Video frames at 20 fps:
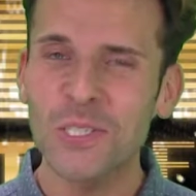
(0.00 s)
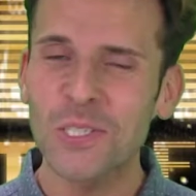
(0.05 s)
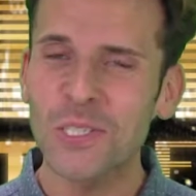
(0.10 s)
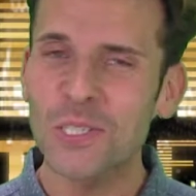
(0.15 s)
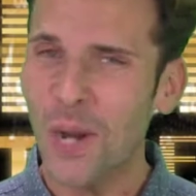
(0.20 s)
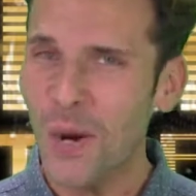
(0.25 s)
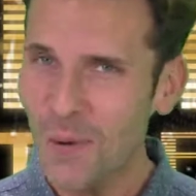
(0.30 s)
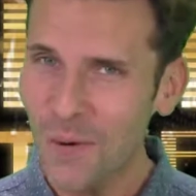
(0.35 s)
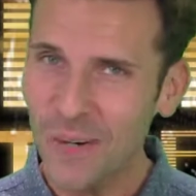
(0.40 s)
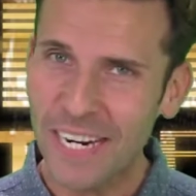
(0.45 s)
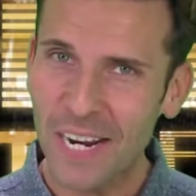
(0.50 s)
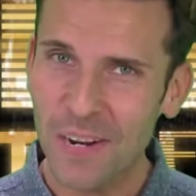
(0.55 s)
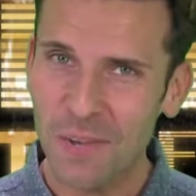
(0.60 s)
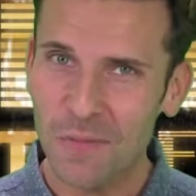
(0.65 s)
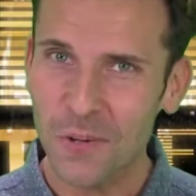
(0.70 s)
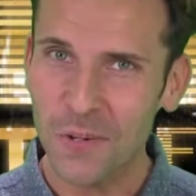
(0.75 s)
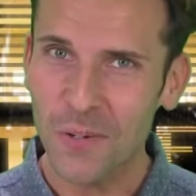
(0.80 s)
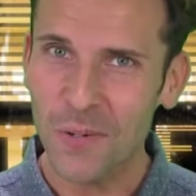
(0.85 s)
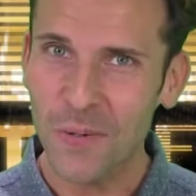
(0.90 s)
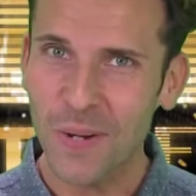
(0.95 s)
Schnau again
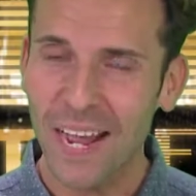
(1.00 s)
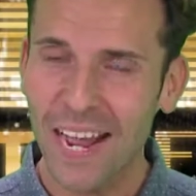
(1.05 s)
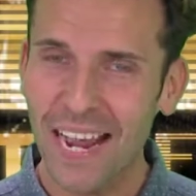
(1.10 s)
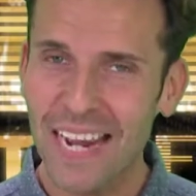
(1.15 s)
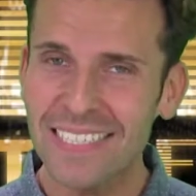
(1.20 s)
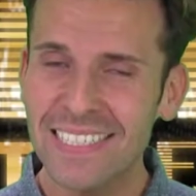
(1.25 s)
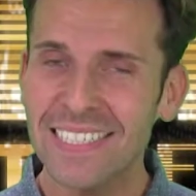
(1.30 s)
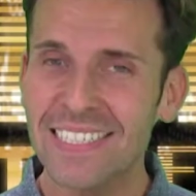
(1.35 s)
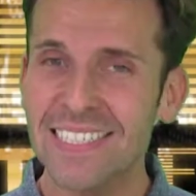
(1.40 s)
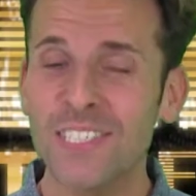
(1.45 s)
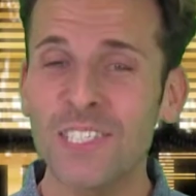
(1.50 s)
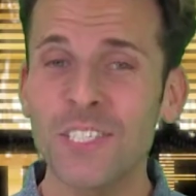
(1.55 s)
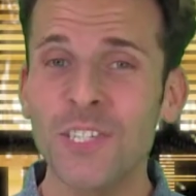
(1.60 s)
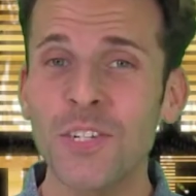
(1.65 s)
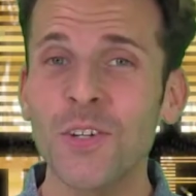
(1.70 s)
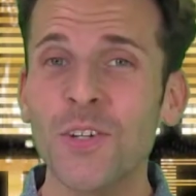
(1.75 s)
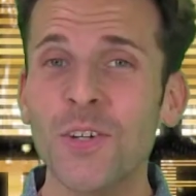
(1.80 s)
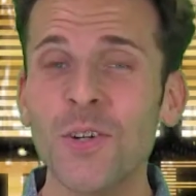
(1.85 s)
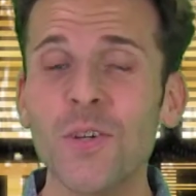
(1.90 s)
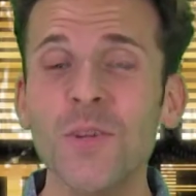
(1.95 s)
for you guys. This is a
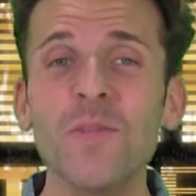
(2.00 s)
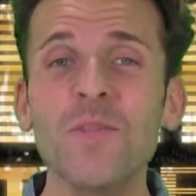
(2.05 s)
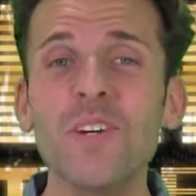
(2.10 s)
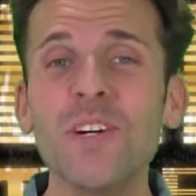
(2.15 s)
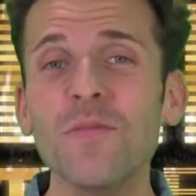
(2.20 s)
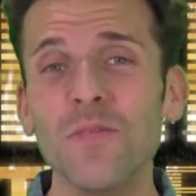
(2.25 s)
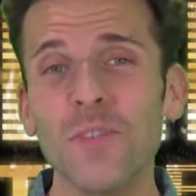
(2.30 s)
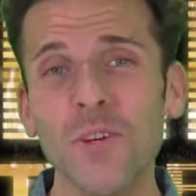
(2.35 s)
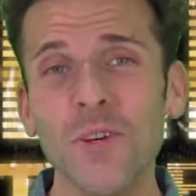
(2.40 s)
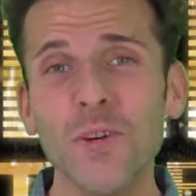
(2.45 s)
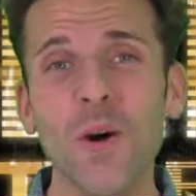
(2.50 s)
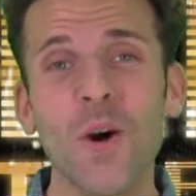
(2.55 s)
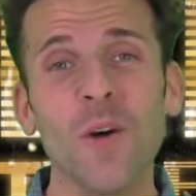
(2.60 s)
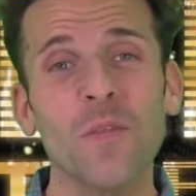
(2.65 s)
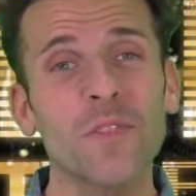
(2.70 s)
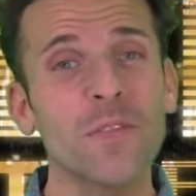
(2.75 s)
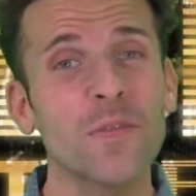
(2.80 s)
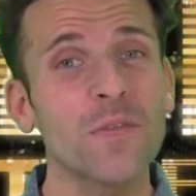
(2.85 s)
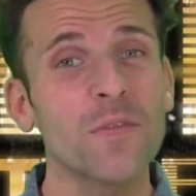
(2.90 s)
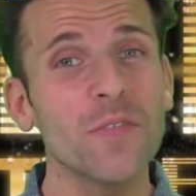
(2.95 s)
new review
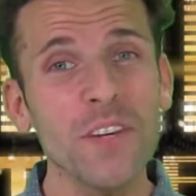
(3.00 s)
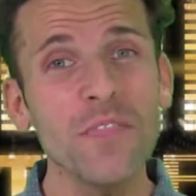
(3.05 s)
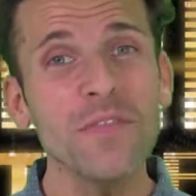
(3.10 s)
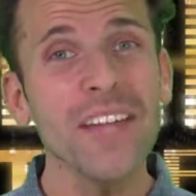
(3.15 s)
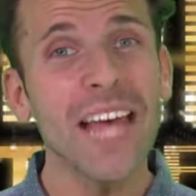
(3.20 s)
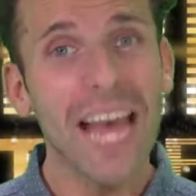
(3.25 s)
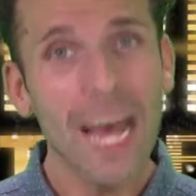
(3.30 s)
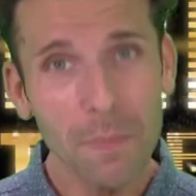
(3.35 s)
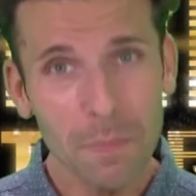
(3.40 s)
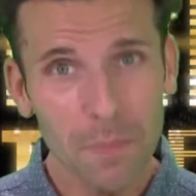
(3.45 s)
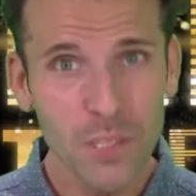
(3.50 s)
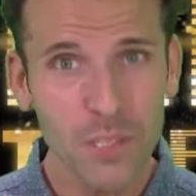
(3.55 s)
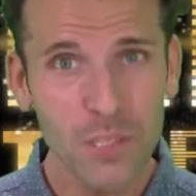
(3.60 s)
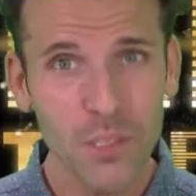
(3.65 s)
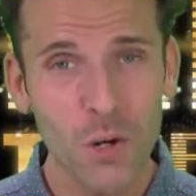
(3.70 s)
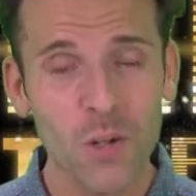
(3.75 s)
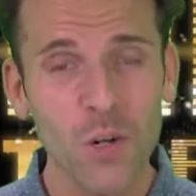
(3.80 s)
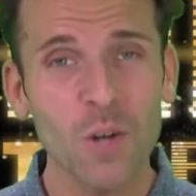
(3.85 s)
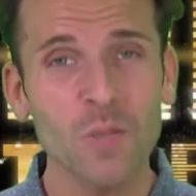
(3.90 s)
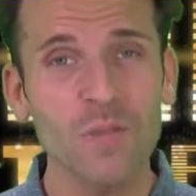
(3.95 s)
of the fifth
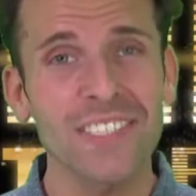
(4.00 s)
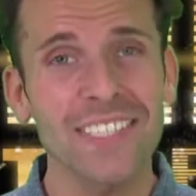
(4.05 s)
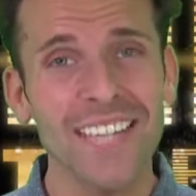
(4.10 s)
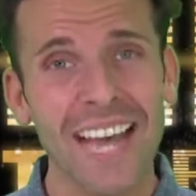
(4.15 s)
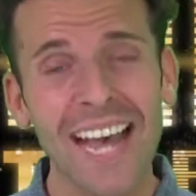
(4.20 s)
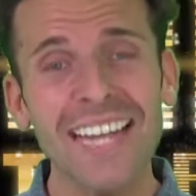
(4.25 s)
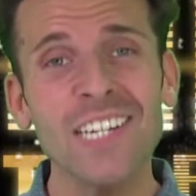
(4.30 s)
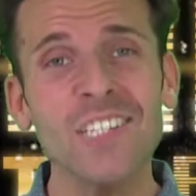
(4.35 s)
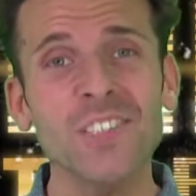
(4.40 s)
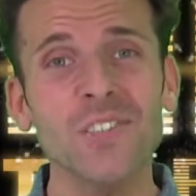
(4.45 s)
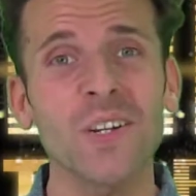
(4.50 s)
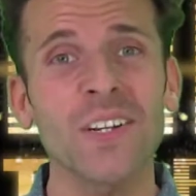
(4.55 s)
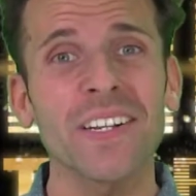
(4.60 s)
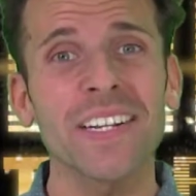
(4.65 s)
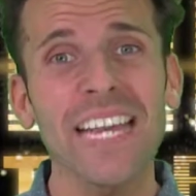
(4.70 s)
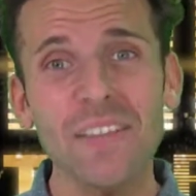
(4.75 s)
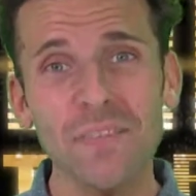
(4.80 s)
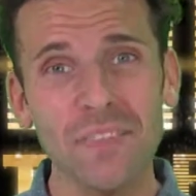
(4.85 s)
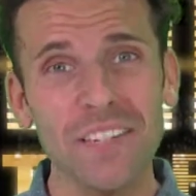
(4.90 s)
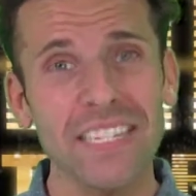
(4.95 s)
episode of Skylines on
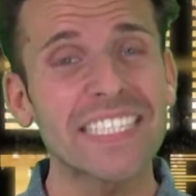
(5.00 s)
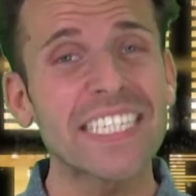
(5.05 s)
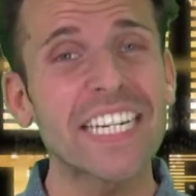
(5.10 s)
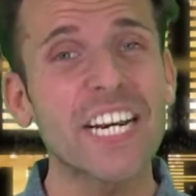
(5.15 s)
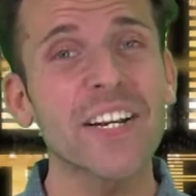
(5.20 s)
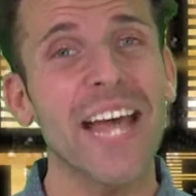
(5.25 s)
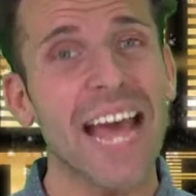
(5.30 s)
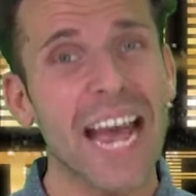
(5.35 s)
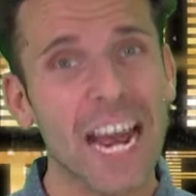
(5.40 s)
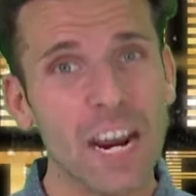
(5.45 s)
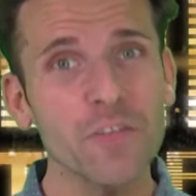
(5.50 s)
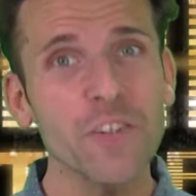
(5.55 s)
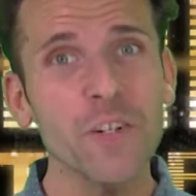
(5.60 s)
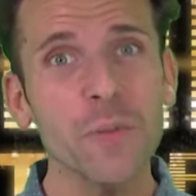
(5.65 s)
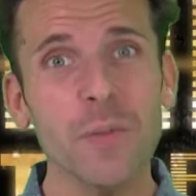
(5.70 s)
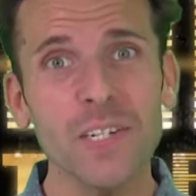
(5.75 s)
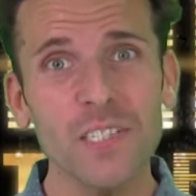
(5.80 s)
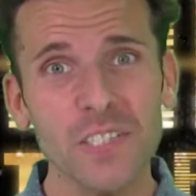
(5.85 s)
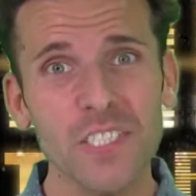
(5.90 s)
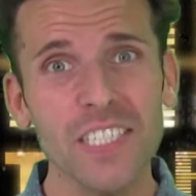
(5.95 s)
Netflix here at
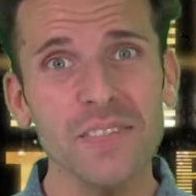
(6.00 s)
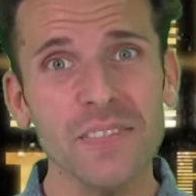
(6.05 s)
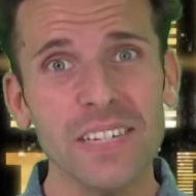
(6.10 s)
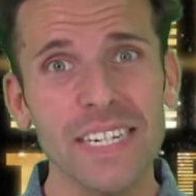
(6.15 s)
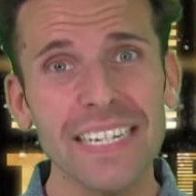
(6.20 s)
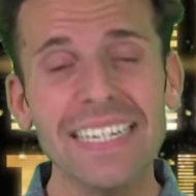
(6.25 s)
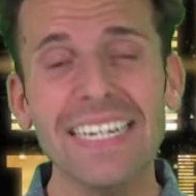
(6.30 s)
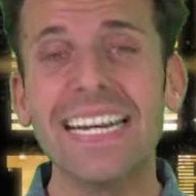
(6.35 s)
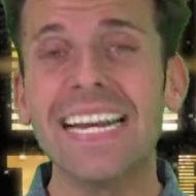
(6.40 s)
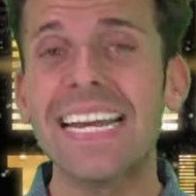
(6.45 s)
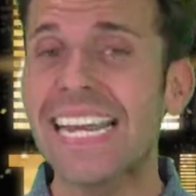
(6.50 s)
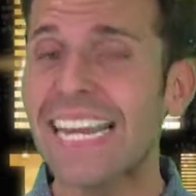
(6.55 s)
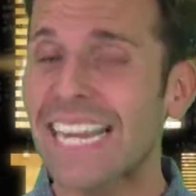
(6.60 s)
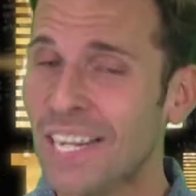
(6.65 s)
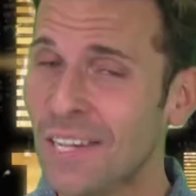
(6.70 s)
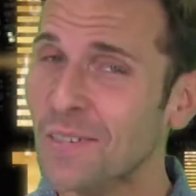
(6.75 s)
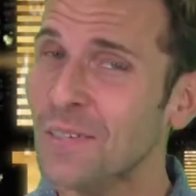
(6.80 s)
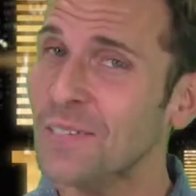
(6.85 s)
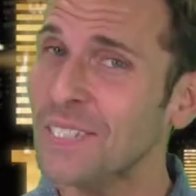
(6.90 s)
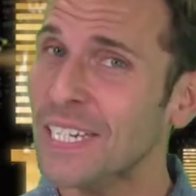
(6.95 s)
AfterBuzz TV
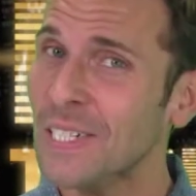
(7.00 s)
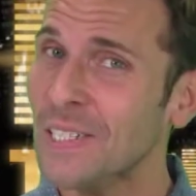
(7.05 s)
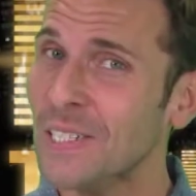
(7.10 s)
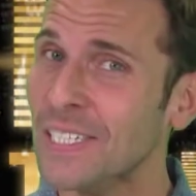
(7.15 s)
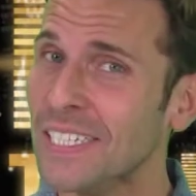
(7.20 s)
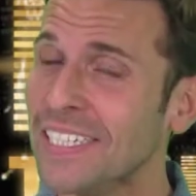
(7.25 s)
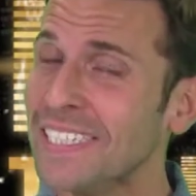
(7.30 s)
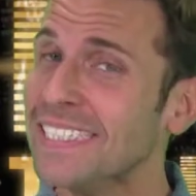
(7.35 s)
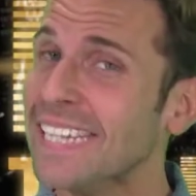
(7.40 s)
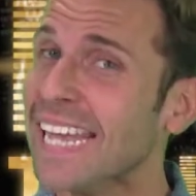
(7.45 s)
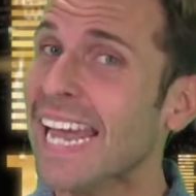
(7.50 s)
in Los Angeles.